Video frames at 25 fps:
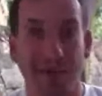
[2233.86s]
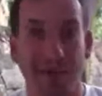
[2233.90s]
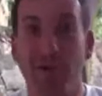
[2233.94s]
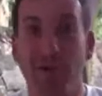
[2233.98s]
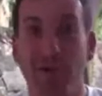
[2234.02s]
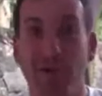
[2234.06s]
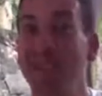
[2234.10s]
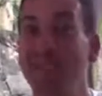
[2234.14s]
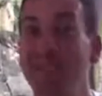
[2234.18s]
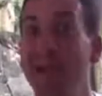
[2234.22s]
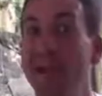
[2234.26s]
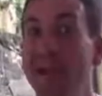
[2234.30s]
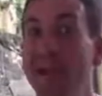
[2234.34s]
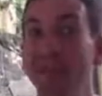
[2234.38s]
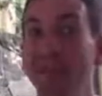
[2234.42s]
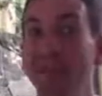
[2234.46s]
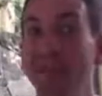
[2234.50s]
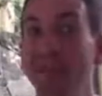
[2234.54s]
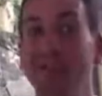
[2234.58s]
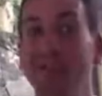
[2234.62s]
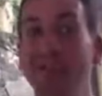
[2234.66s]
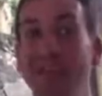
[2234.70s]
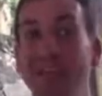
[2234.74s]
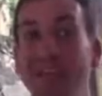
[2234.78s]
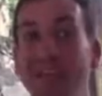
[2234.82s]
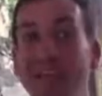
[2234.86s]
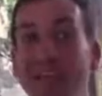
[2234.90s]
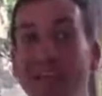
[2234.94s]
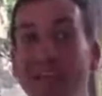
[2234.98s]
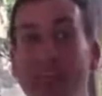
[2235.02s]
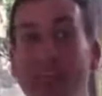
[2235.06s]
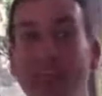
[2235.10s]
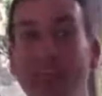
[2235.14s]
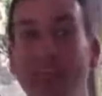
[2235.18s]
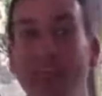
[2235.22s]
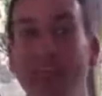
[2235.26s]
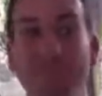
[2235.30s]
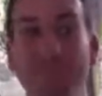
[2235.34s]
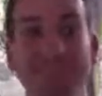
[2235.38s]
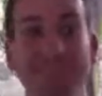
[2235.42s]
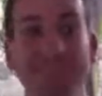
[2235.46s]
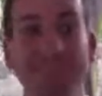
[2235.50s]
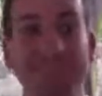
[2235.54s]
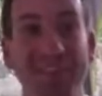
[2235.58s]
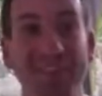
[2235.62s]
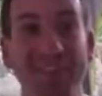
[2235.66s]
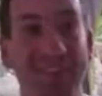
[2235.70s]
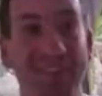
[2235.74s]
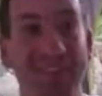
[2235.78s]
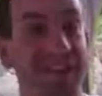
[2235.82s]
Or maybe you need help
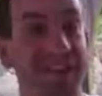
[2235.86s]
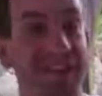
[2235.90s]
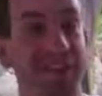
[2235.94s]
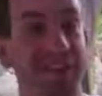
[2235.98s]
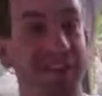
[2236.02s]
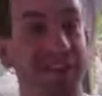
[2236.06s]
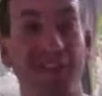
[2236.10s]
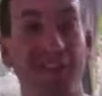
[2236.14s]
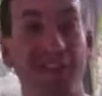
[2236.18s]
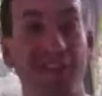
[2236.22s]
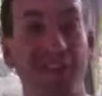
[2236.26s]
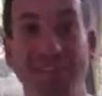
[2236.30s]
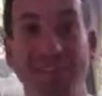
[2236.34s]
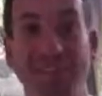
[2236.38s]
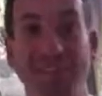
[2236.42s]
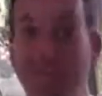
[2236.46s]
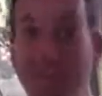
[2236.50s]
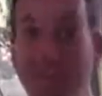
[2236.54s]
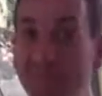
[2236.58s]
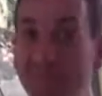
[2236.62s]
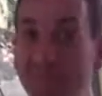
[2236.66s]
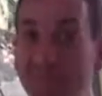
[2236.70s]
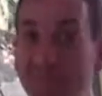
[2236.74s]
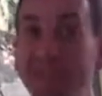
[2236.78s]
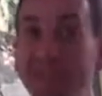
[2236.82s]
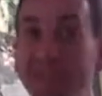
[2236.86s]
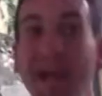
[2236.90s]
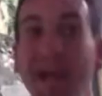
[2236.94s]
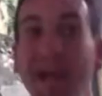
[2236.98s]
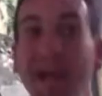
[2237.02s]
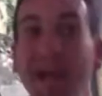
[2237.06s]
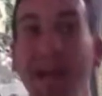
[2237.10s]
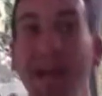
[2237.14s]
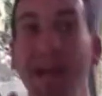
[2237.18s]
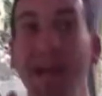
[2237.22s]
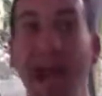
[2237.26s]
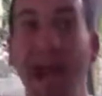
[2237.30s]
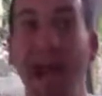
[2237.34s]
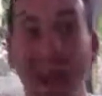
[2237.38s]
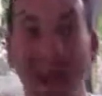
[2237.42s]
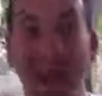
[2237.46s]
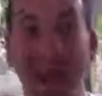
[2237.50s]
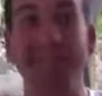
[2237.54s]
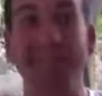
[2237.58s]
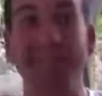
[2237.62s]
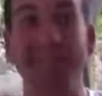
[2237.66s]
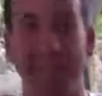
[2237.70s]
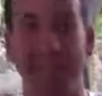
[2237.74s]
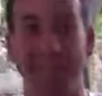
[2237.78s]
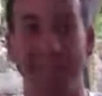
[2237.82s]
with, you know, simply
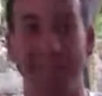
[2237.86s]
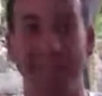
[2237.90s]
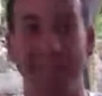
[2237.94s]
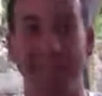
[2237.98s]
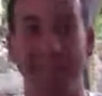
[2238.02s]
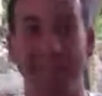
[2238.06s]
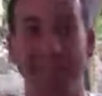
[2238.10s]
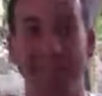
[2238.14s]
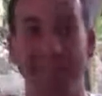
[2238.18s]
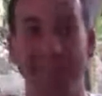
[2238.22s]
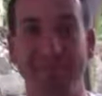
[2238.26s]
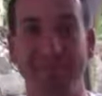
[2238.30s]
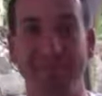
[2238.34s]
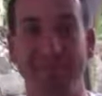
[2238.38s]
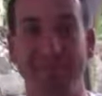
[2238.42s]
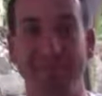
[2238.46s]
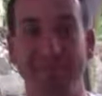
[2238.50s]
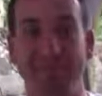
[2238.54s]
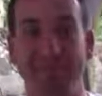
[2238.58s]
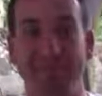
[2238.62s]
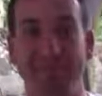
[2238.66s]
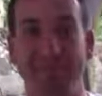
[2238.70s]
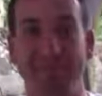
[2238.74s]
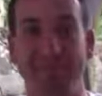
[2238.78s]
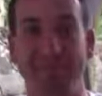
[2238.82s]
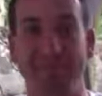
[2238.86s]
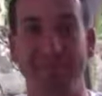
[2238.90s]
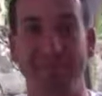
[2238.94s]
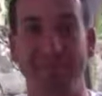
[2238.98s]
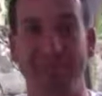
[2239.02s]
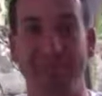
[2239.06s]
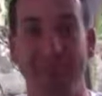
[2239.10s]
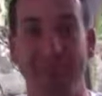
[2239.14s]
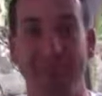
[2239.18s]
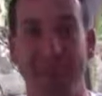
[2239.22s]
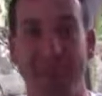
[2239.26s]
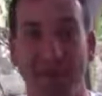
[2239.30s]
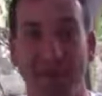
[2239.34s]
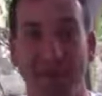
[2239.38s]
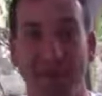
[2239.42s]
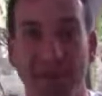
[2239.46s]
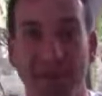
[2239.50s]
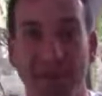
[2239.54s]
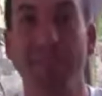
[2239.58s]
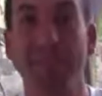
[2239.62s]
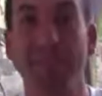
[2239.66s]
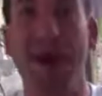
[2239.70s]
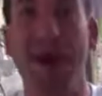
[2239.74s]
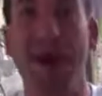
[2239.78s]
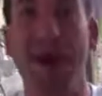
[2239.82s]
accessing
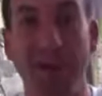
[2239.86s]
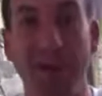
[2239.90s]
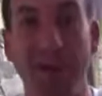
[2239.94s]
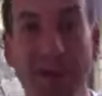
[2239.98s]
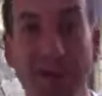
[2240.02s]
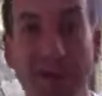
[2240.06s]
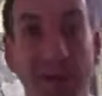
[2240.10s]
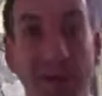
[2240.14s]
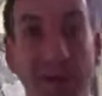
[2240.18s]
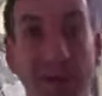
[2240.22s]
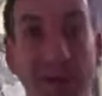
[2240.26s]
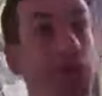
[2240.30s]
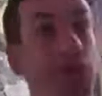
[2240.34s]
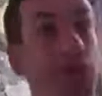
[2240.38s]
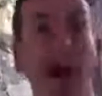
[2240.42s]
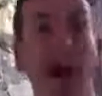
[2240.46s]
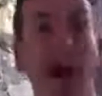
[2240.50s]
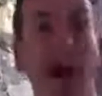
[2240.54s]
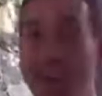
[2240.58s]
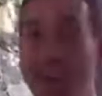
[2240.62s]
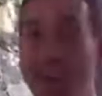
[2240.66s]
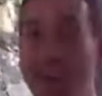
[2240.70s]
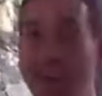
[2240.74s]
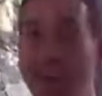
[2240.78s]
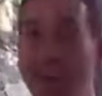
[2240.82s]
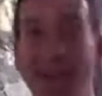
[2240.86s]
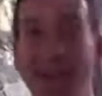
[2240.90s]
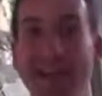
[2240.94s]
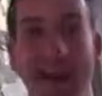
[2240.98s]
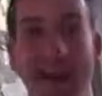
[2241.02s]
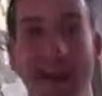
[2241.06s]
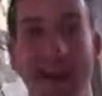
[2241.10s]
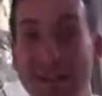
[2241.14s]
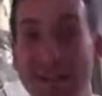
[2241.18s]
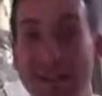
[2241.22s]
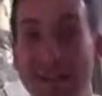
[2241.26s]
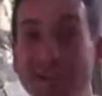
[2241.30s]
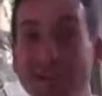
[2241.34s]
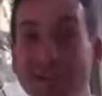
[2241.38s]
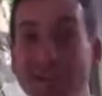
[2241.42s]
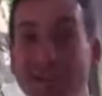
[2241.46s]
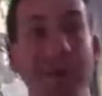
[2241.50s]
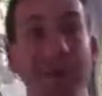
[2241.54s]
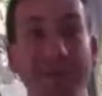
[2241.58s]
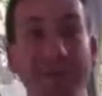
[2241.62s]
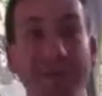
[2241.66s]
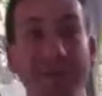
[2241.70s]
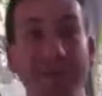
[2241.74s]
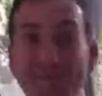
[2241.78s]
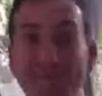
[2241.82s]
the Empower Network, logging in. I mean, I'm
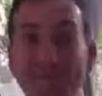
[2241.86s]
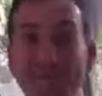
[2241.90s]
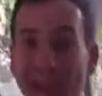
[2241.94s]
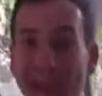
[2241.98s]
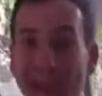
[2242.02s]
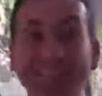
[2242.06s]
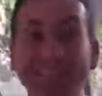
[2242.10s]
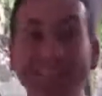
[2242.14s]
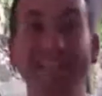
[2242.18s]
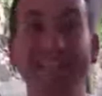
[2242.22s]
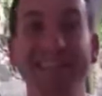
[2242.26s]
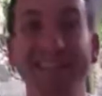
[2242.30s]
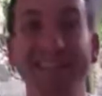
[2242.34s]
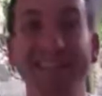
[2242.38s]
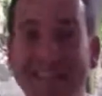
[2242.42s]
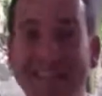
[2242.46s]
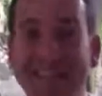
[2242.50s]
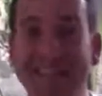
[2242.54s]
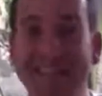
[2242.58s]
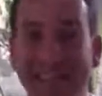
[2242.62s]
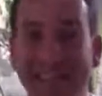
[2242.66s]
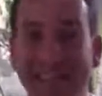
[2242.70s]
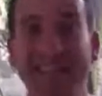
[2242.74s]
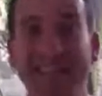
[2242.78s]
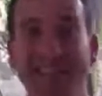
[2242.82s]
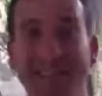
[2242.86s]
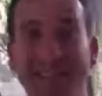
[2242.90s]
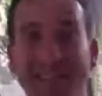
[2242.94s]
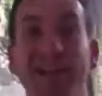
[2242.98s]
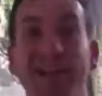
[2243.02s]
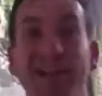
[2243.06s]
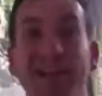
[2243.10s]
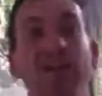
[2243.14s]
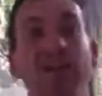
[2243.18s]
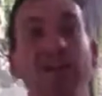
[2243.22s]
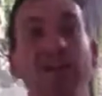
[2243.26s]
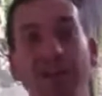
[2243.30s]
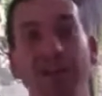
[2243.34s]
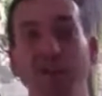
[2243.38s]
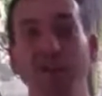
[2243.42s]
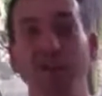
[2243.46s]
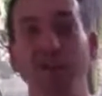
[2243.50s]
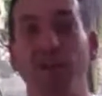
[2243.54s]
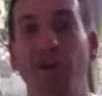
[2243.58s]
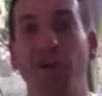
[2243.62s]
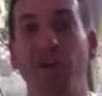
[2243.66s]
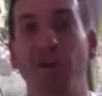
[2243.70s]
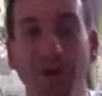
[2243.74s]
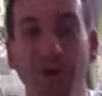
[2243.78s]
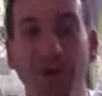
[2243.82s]
talking basic as it gets. The
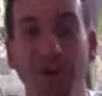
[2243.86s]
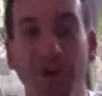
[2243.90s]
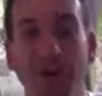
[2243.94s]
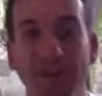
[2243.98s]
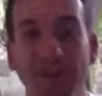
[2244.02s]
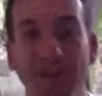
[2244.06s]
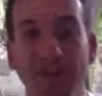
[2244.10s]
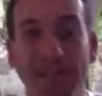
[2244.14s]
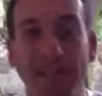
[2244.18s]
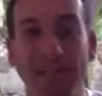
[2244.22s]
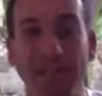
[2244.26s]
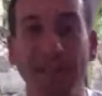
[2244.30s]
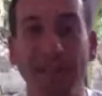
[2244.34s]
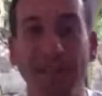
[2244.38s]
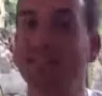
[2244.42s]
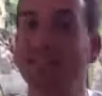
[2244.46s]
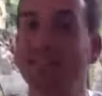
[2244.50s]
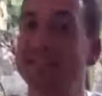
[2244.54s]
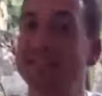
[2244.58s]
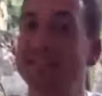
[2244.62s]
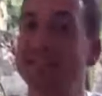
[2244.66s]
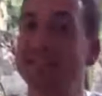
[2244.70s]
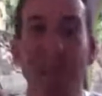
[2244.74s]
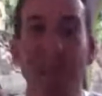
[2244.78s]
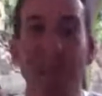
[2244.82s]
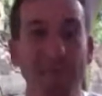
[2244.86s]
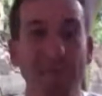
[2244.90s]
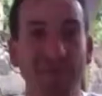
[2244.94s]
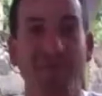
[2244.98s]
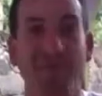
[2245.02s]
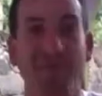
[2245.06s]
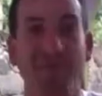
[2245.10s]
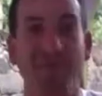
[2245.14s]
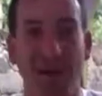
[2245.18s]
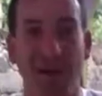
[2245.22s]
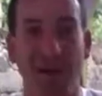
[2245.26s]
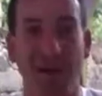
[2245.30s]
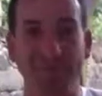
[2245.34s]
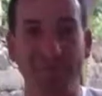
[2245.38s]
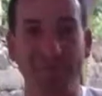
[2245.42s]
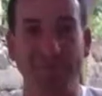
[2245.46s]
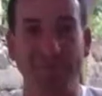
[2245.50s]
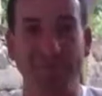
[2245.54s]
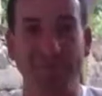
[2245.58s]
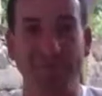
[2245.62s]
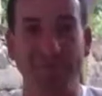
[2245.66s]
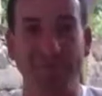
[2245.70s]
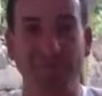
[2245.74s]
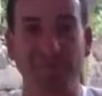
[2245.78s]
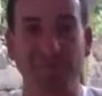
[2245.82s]
goal would be that day one,
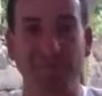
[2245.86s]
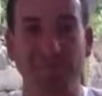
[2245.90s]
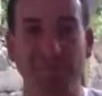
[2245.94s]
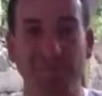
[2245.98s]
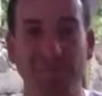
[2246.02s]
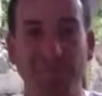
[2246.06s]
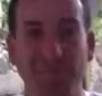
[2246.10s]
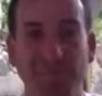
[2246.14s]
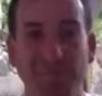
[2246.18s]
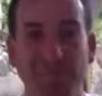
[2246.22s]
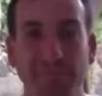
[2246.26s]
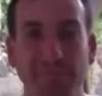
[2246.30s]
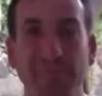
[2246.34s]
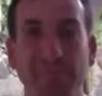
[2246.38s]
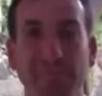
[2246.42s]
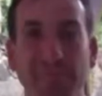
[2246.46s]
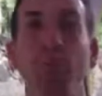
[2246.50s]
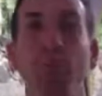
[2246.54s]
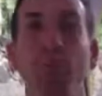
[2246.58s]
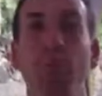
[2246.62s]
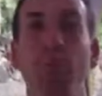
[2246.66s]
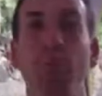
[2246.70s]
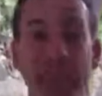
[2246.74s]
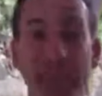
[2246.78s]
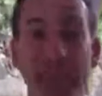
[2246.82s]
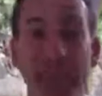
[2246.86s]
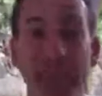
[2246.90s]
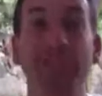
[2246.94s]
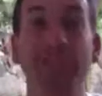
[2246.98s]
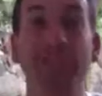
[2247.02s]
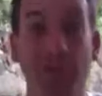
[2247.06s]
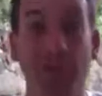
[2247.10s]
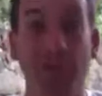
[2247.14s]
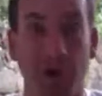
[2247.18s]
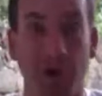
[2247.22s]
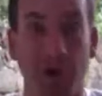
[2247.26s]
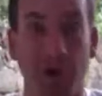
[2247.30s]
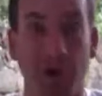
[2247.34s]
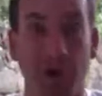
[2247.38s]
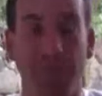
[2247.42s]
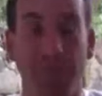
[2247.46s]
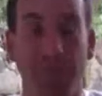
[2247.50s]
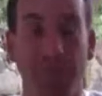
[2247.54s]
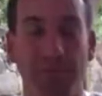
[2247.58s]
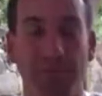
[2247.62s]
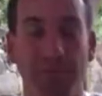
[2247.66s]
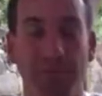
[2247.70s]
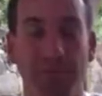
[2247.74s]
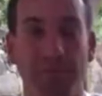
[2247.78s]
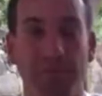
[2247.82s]
we can show
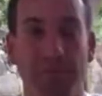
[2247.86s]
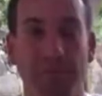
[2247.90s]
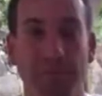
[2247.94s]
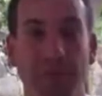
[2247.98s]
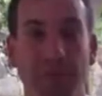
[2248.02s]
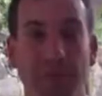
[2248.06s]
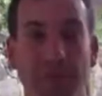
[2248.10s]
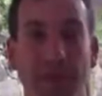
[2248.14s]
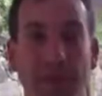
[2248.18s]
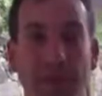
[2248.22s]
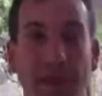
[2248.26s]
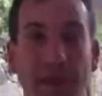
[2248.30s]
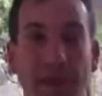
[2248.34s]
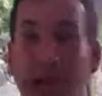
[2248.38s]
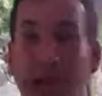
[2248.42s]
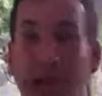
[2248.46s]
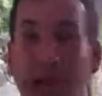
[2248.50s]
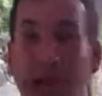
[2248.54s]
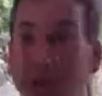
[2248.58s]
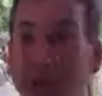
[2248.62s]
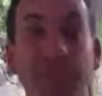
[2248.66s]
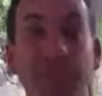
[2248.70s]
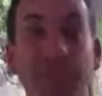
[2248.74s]
you how to